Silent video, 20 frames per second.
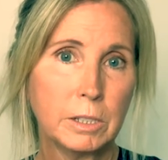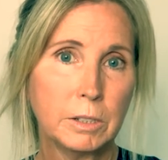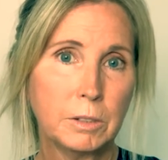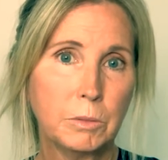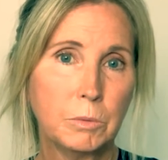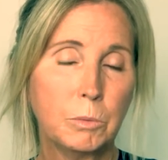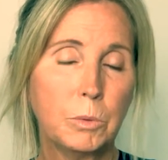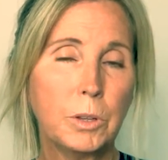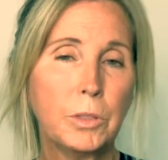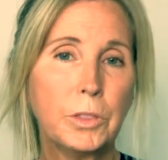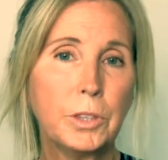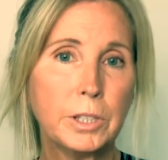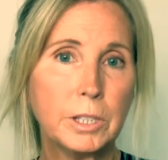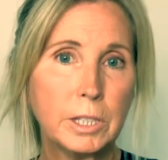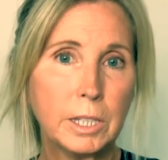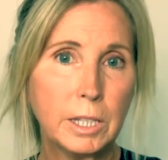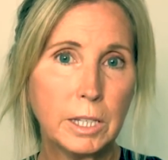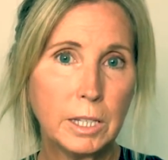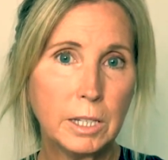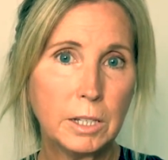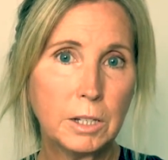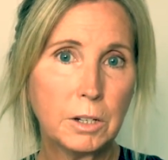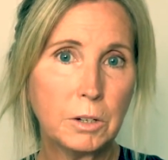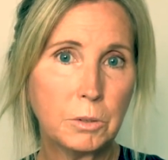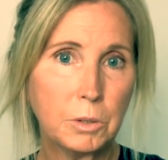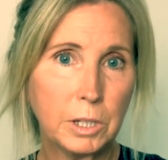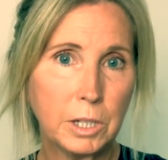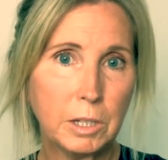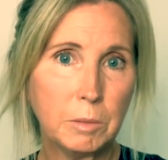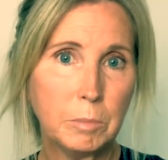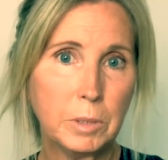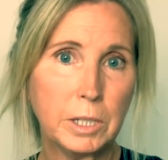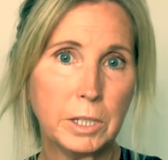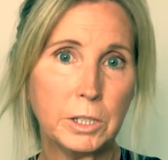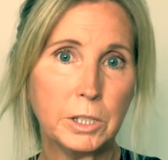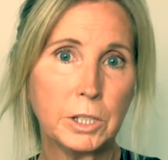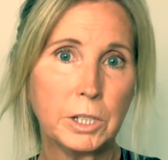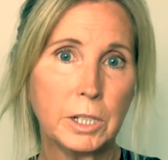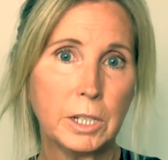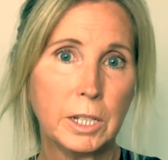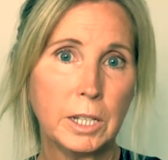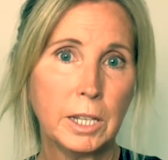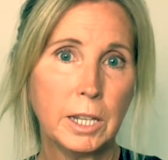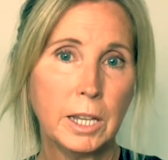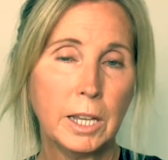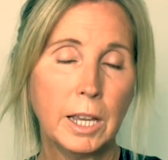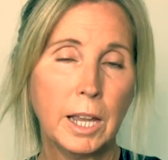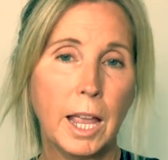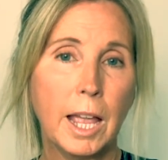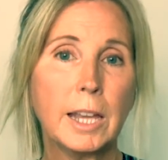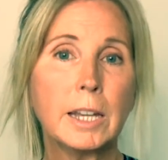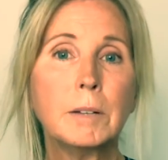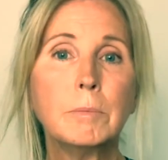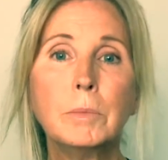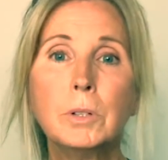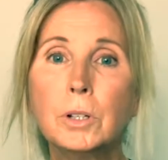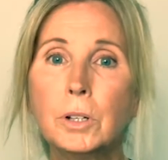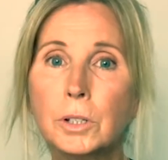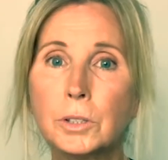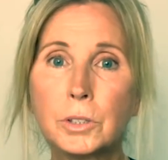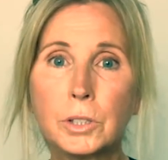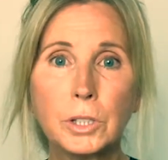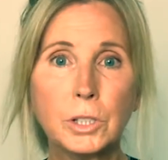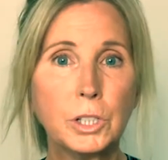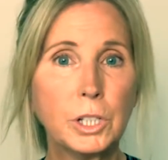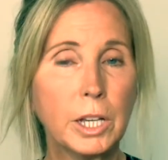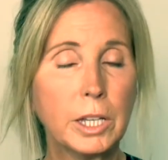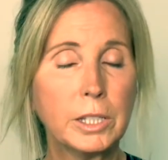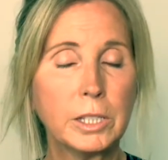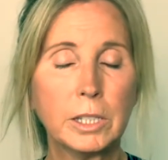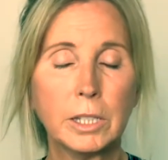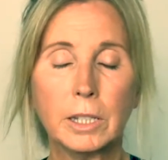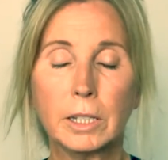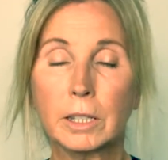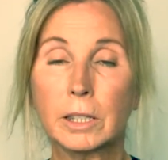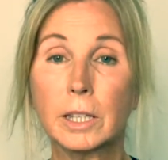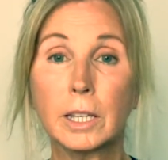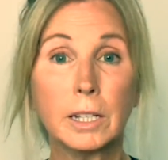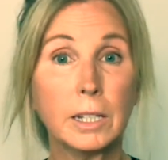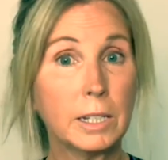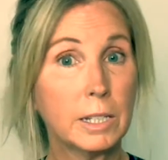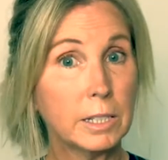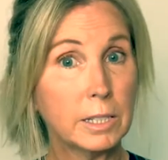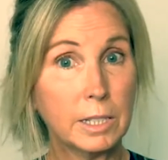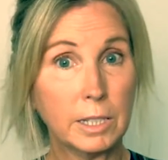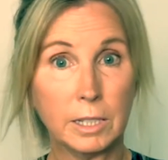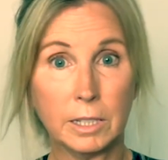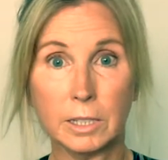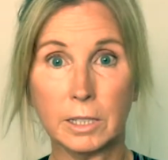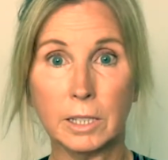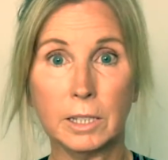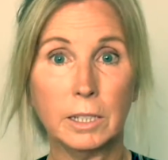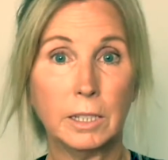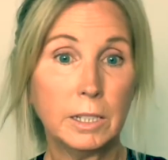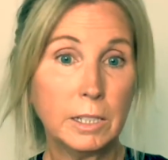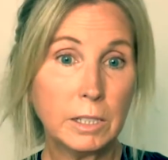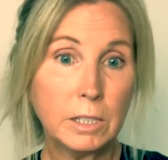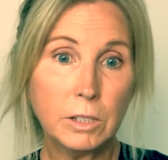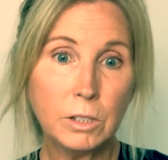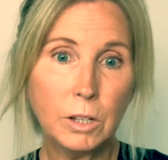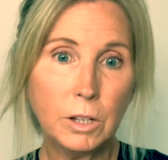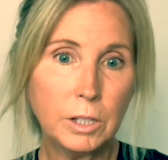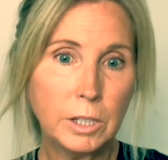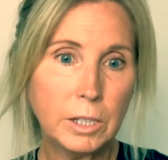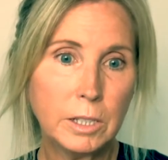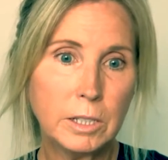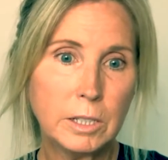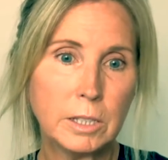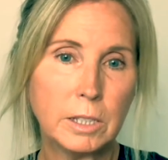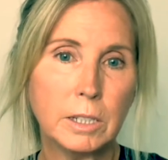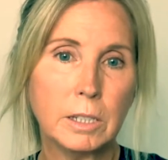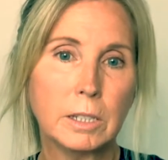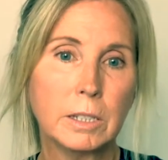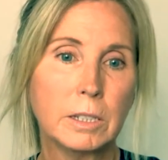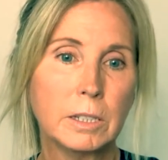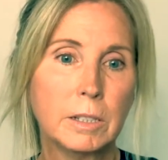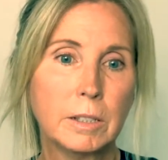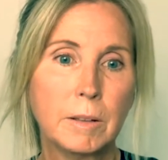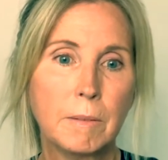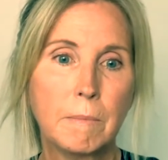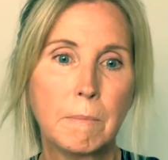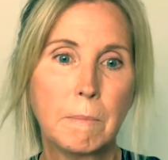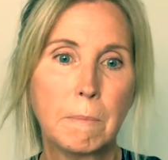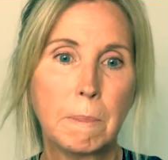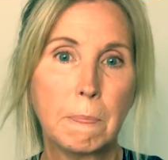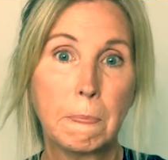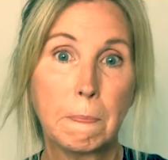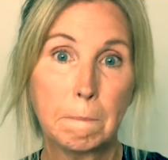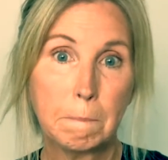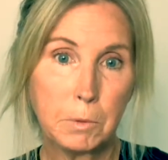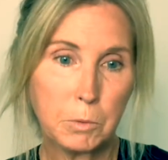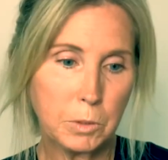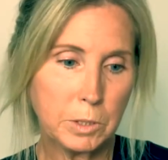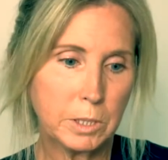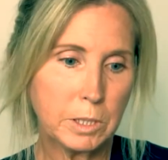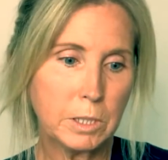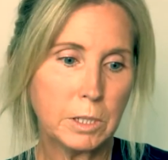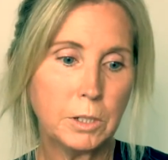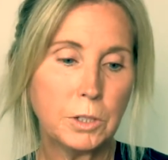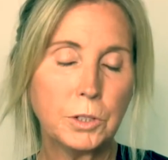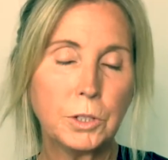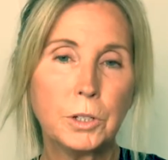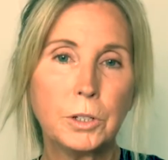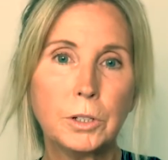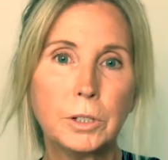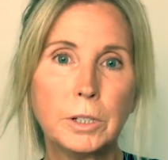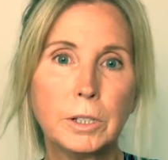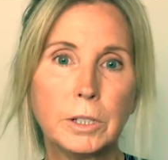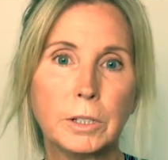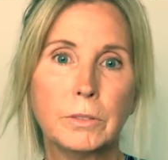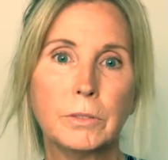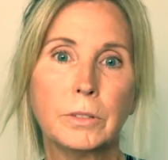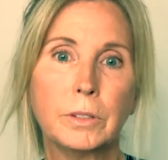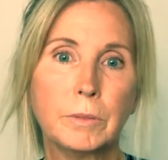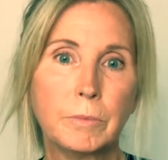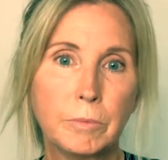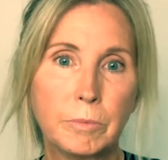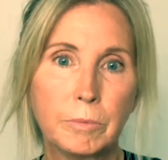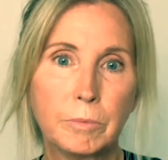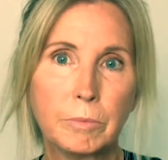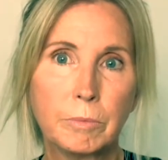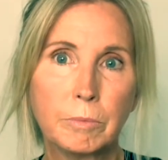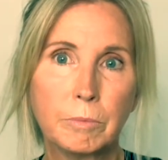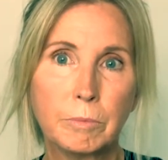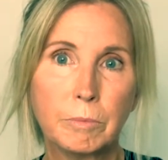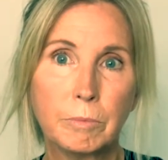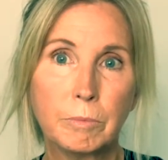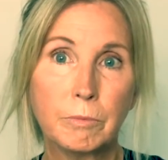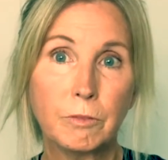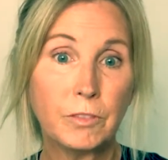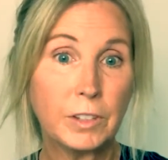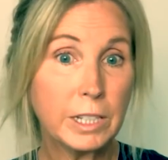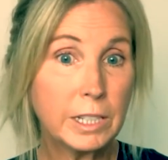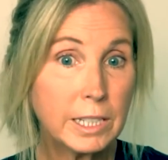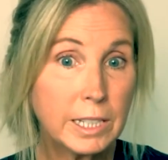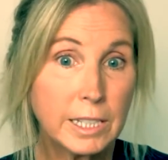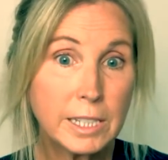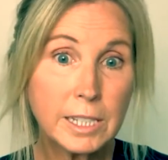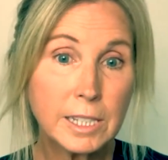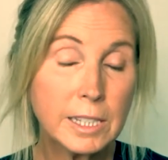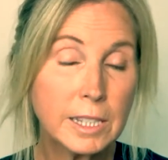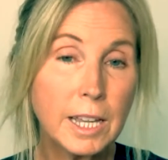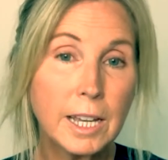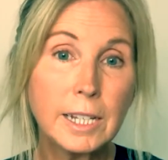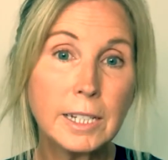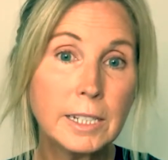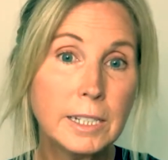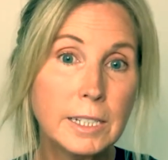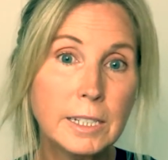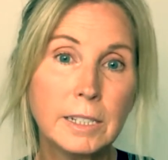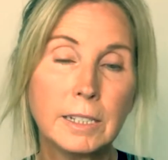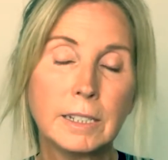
with this ego image. And I'm not suggesting that it is easy. It's not easy. But what's the alternative? Feeling slighted